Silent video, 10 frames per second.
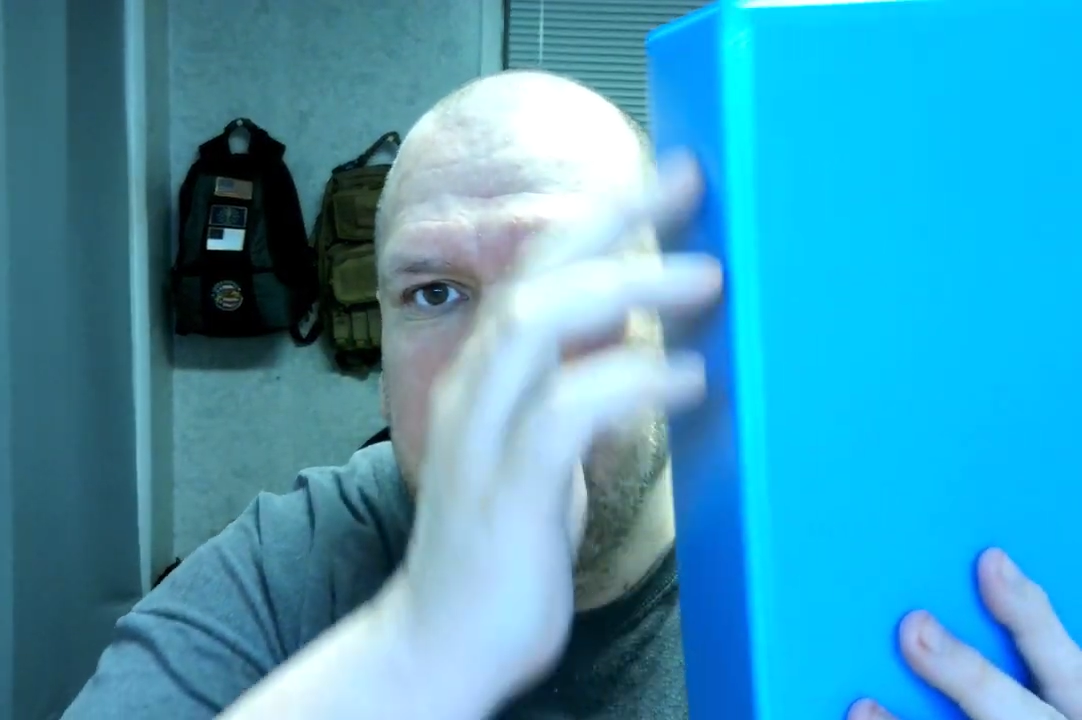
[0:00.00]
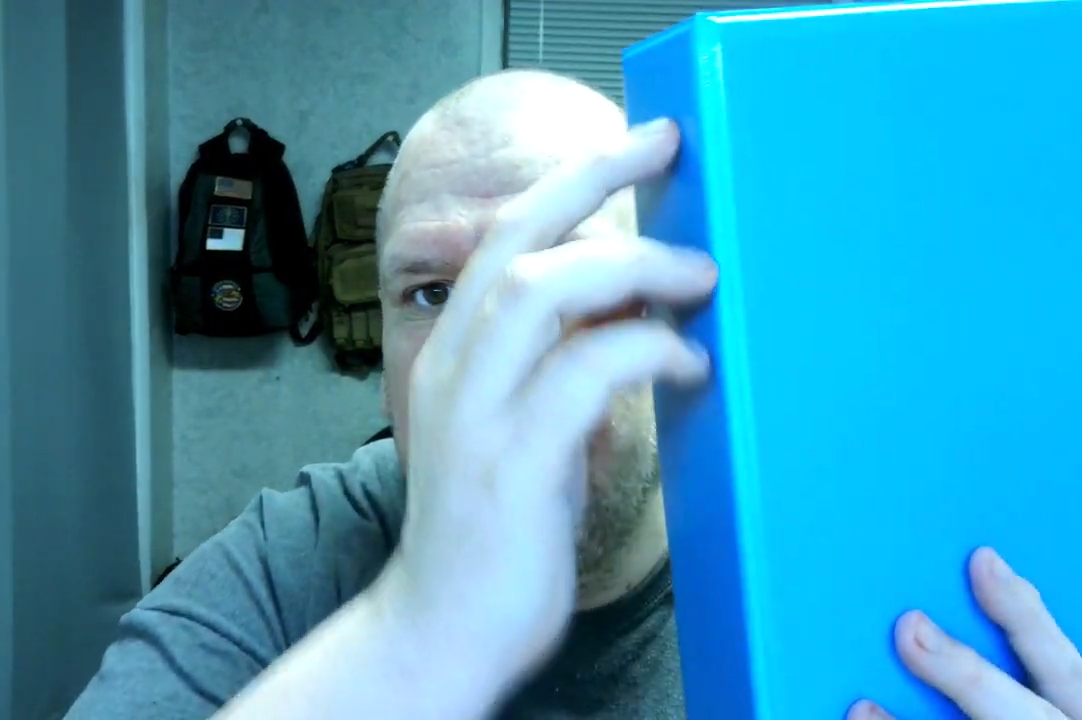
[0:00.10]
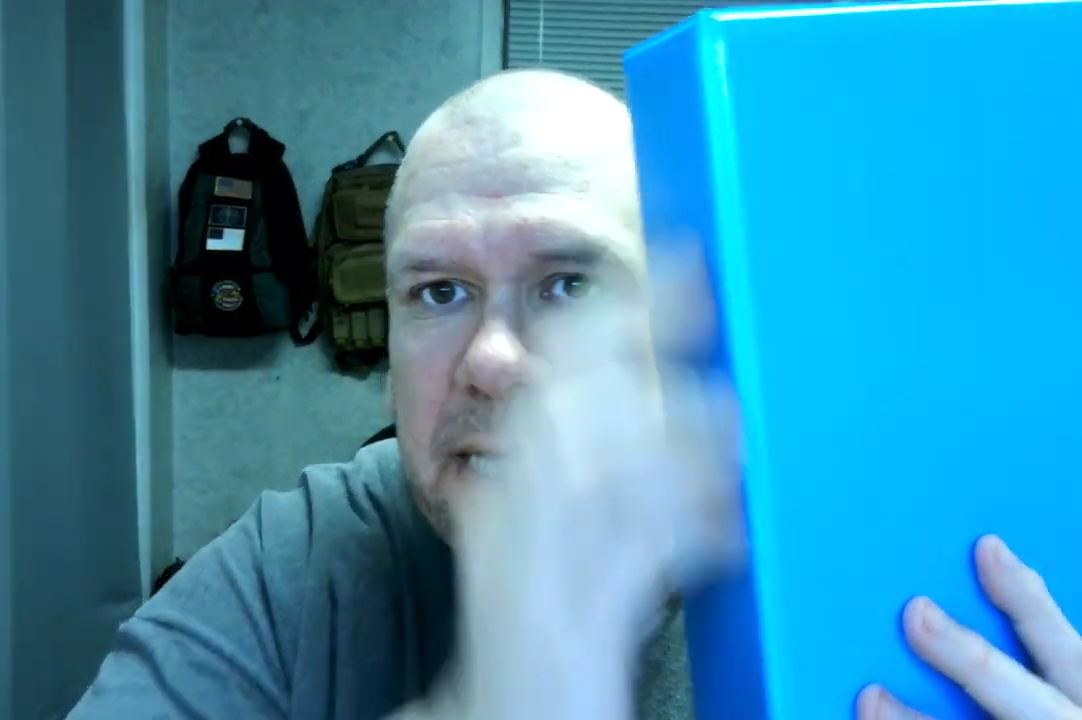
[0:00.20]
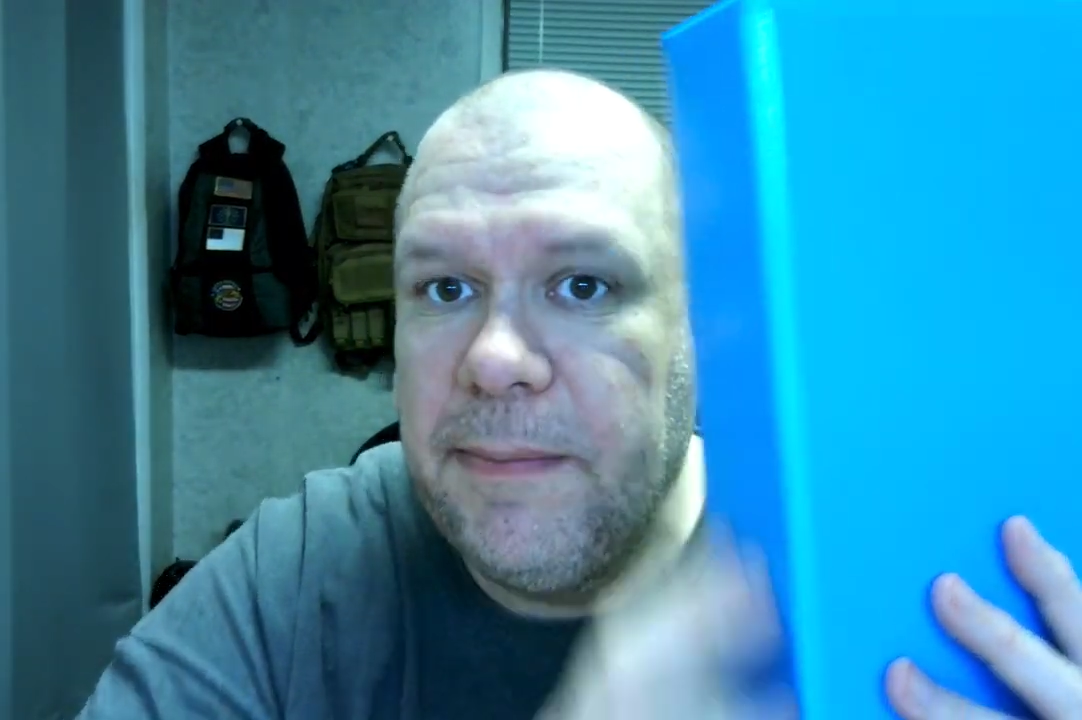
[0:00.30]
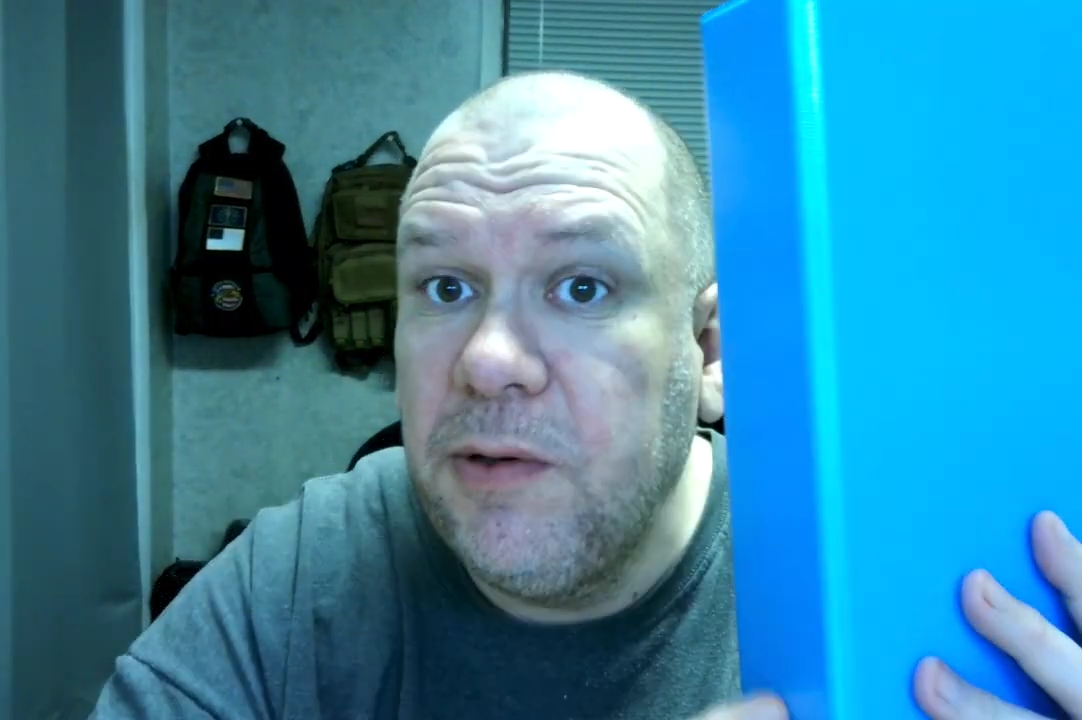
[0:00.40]

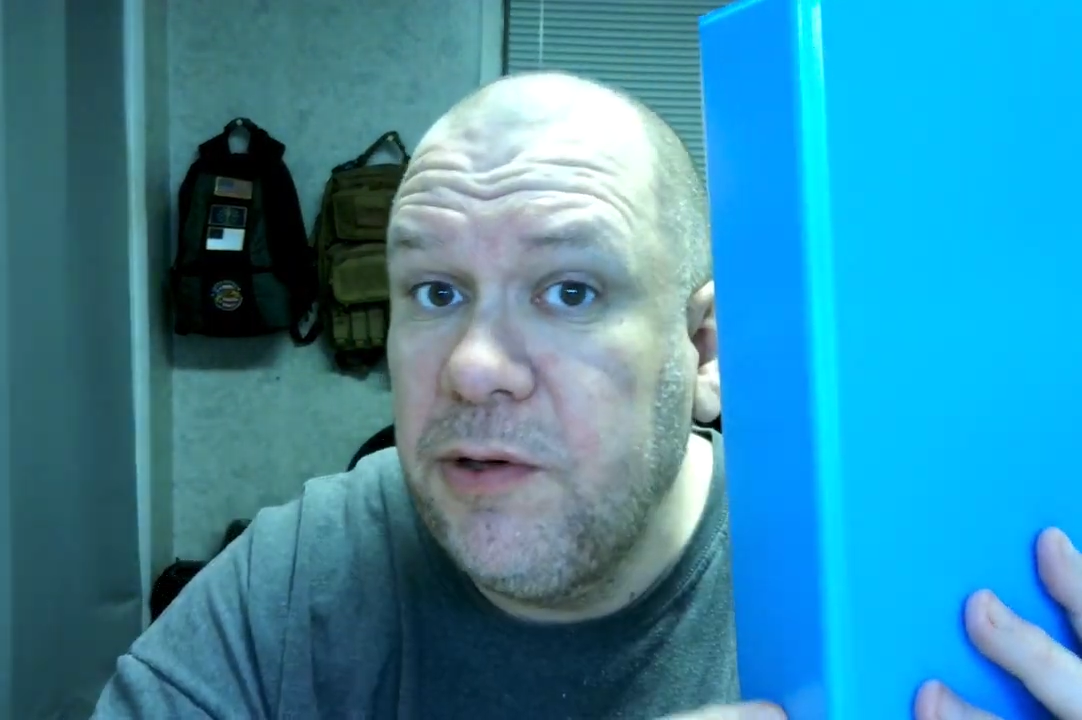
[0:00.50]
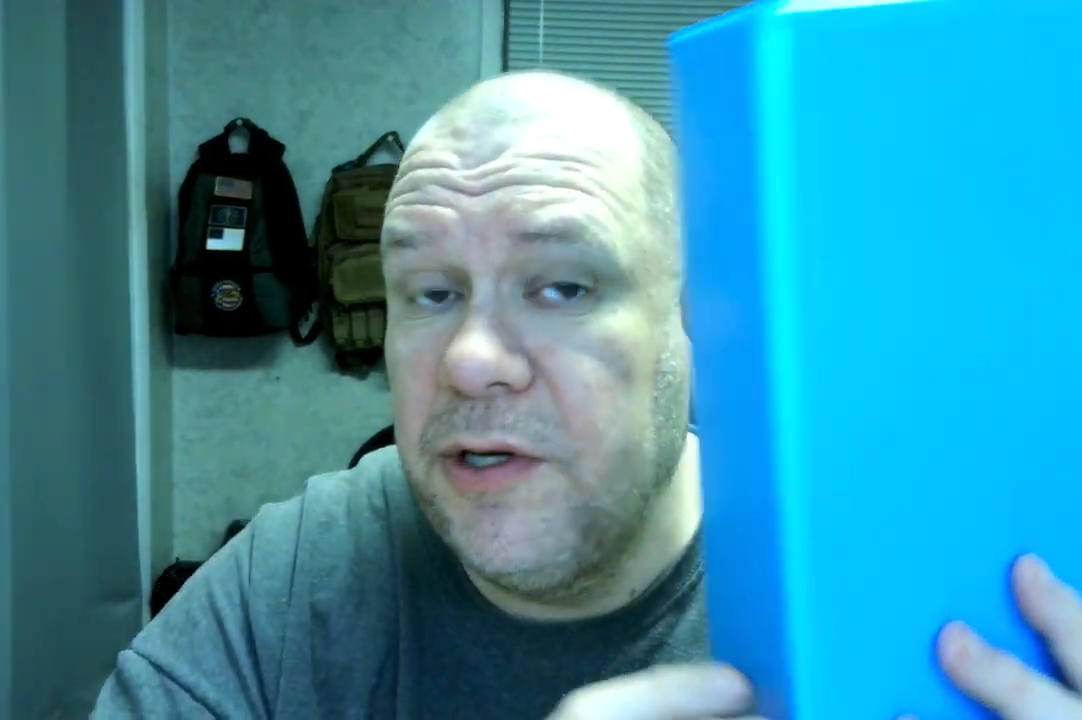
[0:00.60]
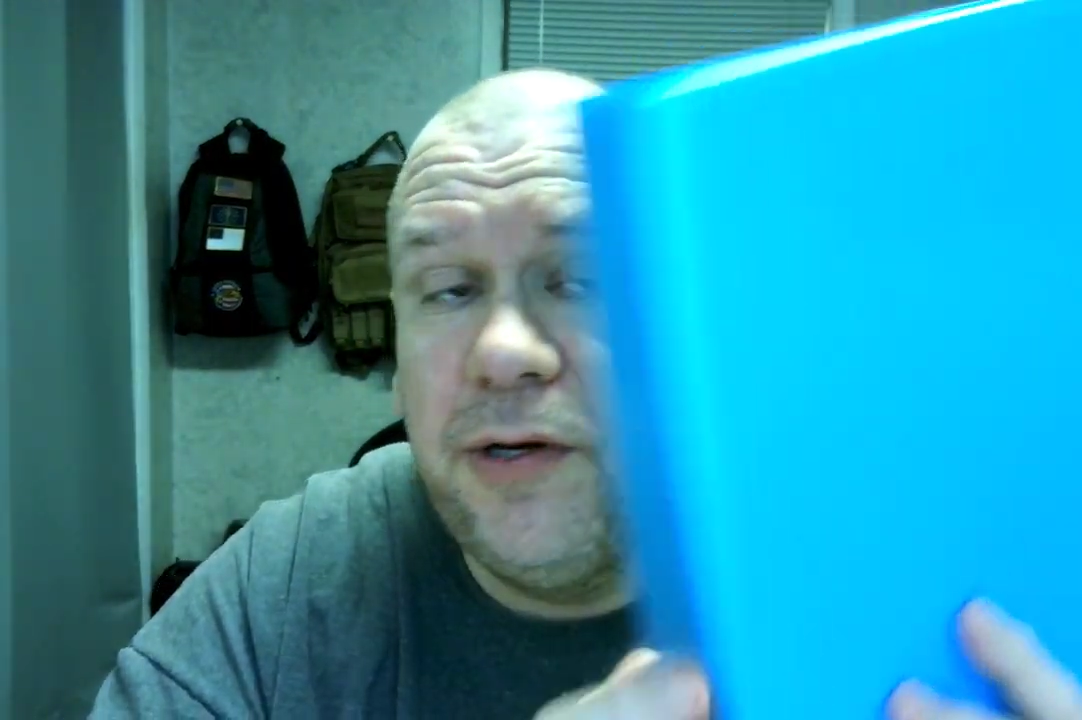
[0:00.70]
label, you can